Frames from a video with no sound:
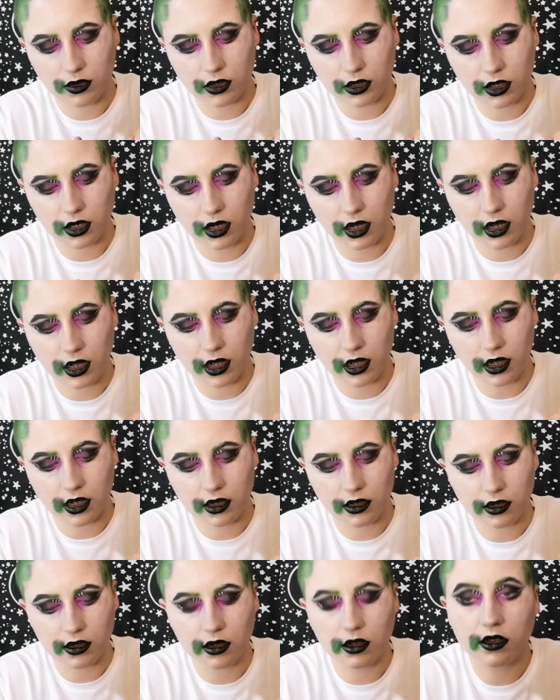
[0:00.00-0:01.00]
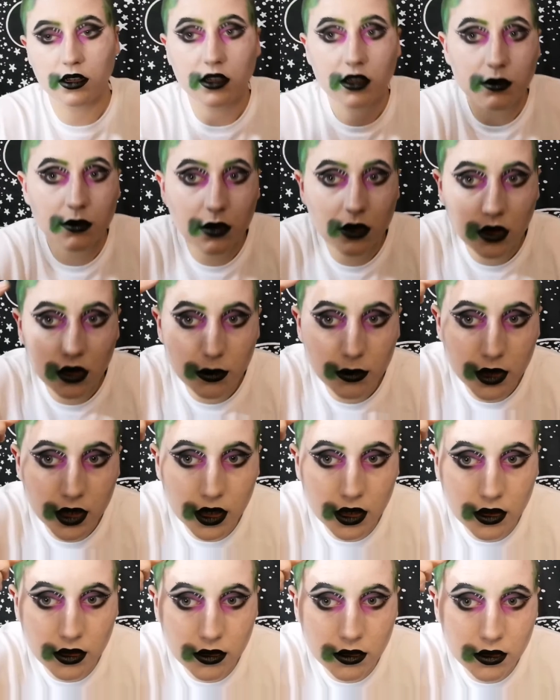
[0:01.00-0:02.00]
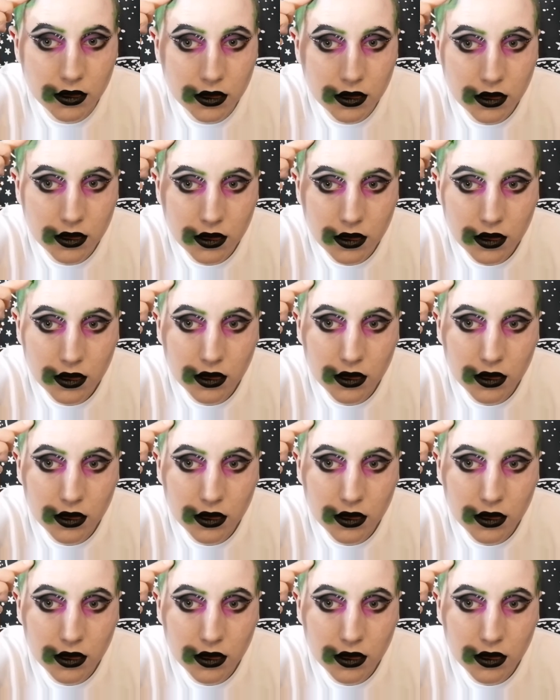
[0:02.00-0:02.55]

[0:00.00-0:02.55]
I'm just going to add a small amount